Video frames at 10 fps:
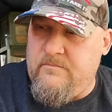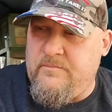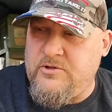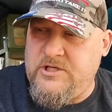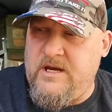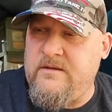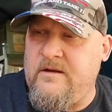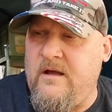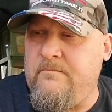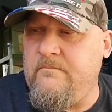Butchie
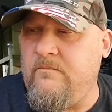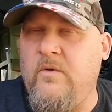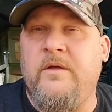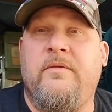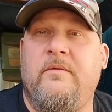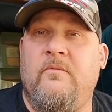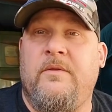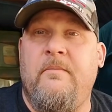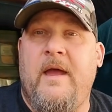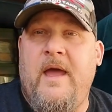ended up
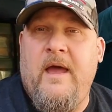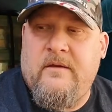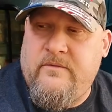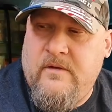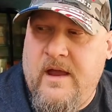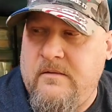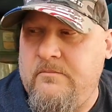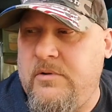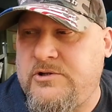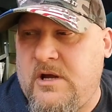with my ex. Hey,
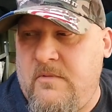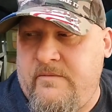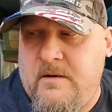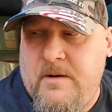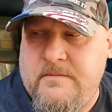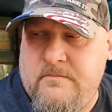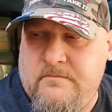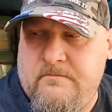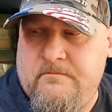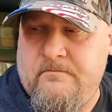Butch, come over here, bud.
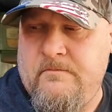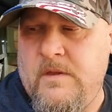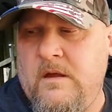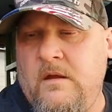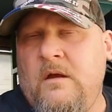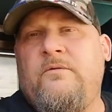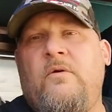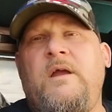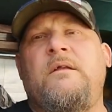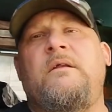
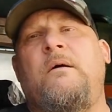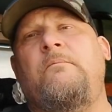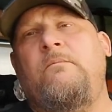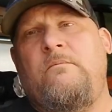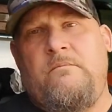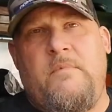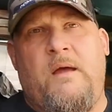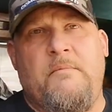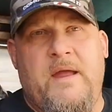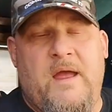So he ended up
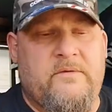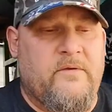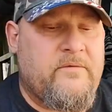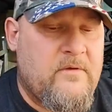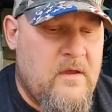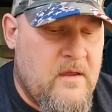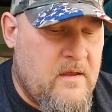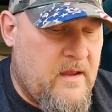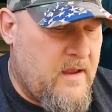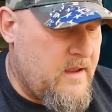at my ex's.
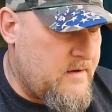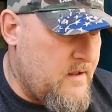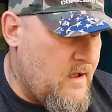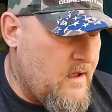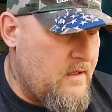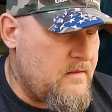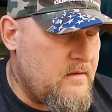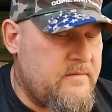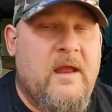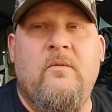And
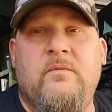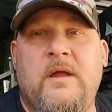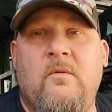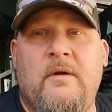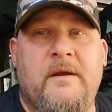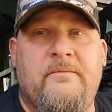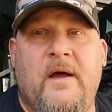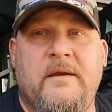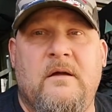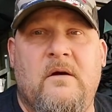they wanted to
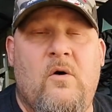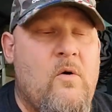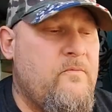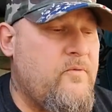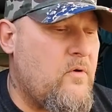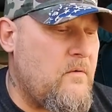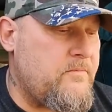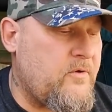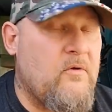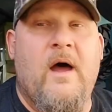find a home for him.
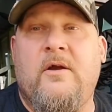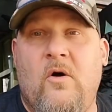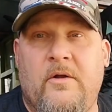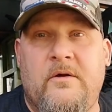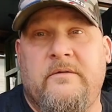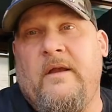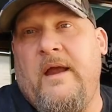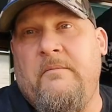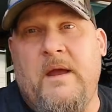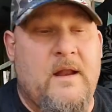So I called her and said,
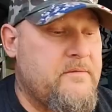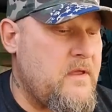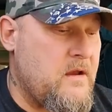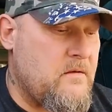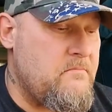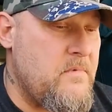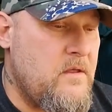"Hey, man, I'll take him."